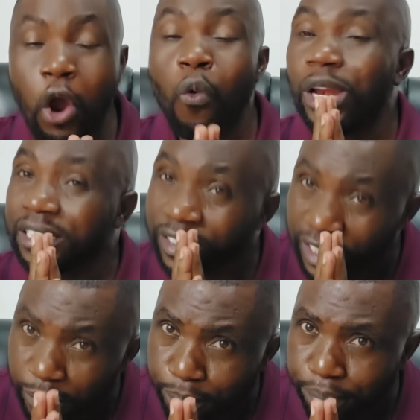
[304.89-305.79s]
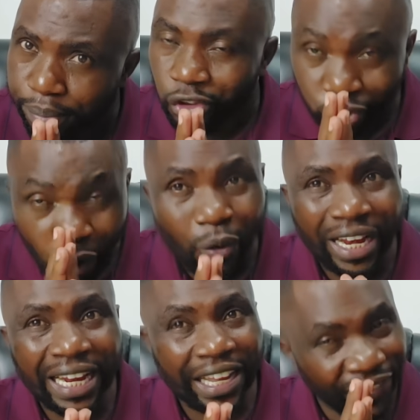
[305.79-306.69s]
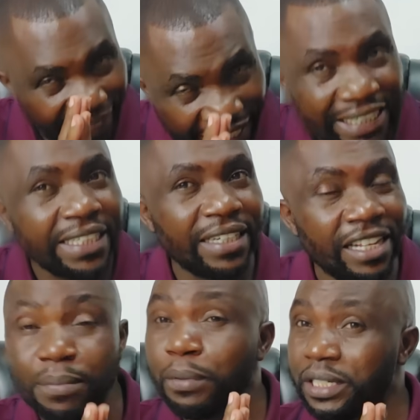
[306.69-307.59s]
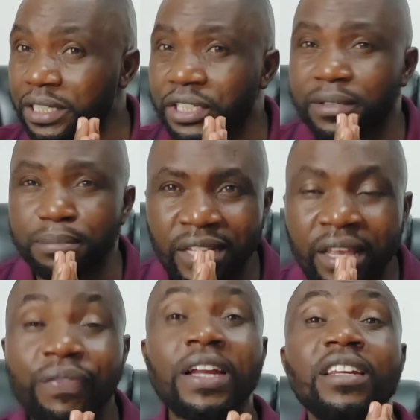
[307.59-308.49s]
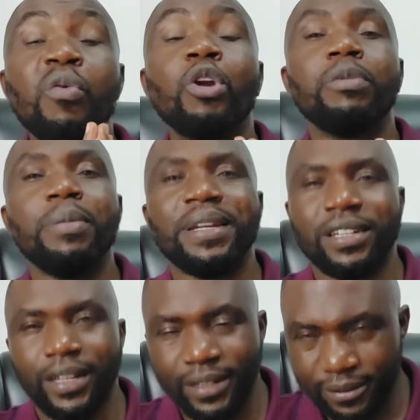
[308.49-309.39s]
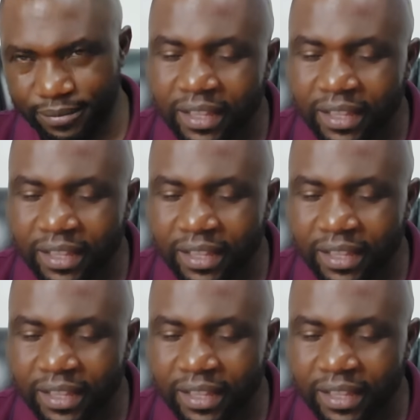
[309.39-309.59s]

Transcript: will sleep so well in the night as a politician that he won't be betrayed.